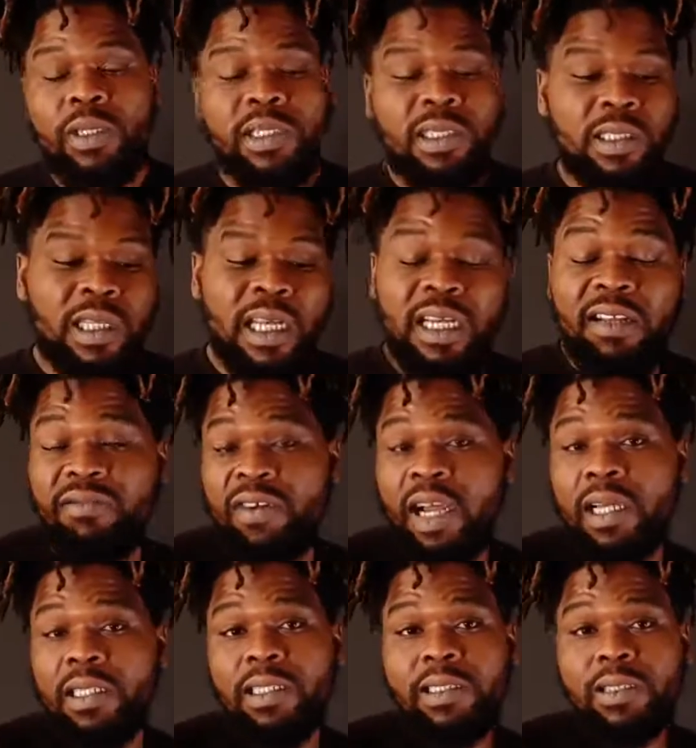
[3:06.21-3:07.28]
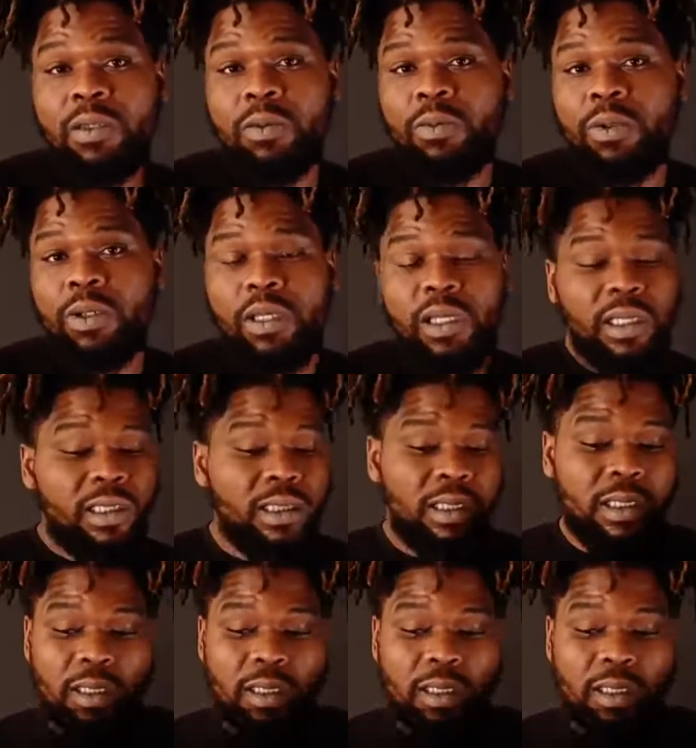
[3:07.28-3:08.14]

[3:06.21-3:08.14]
It's not in violence no more. It's